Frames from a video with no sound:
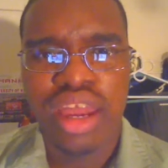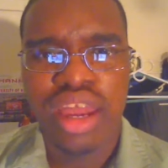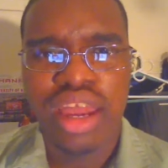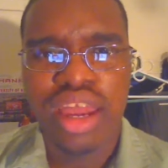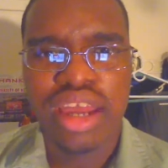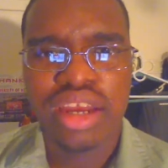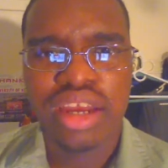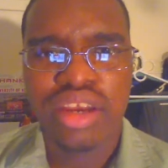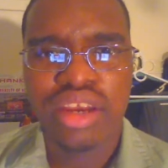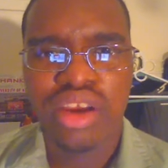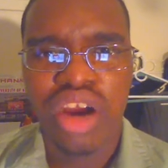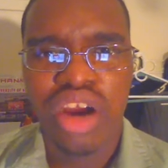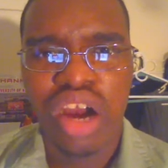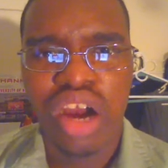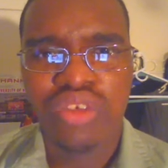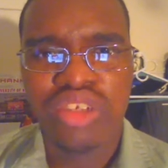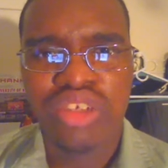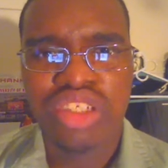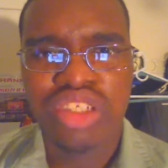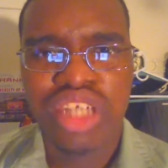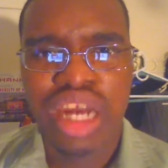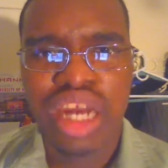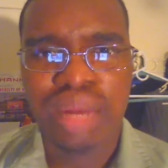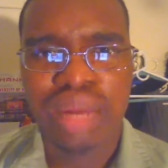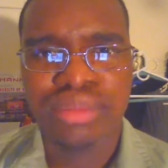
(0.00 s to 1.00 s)
and
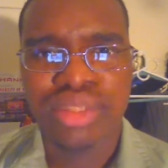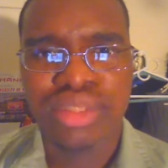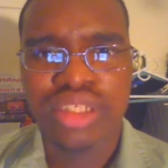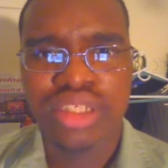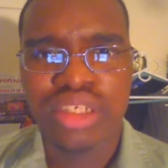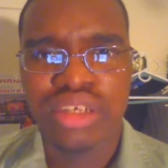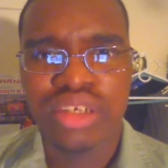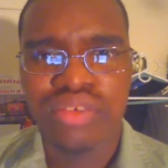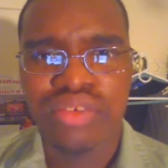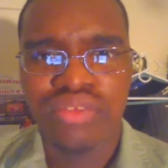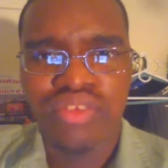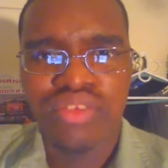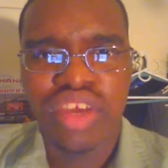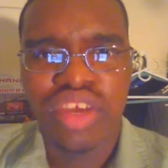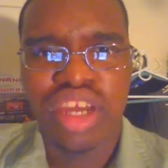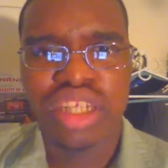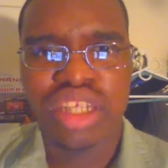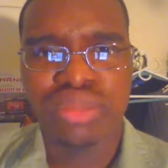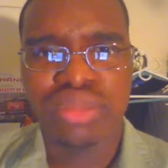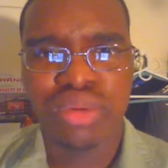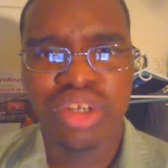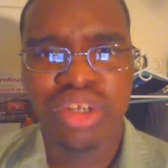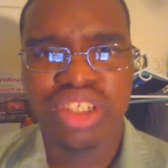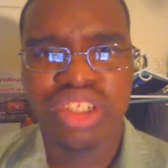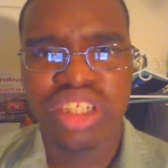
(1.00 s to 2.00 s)
oftentimes it
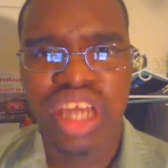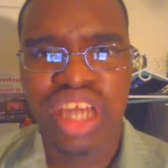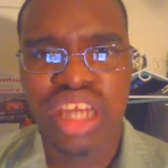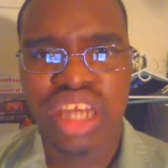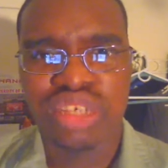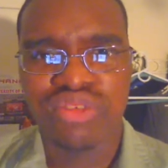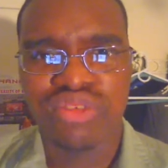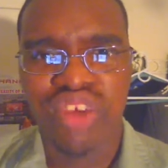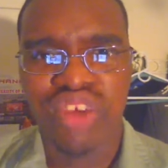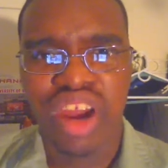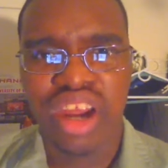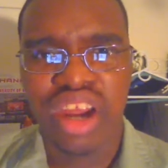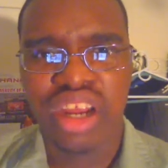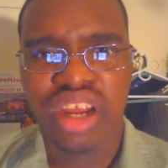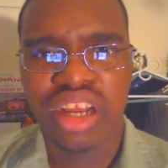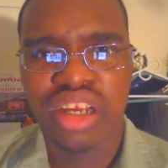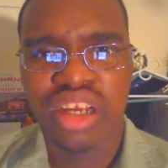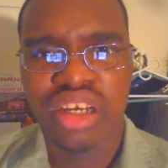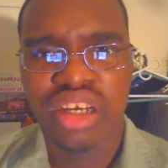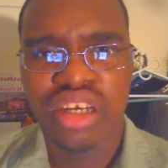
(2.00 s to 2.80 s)
is pretty satisfying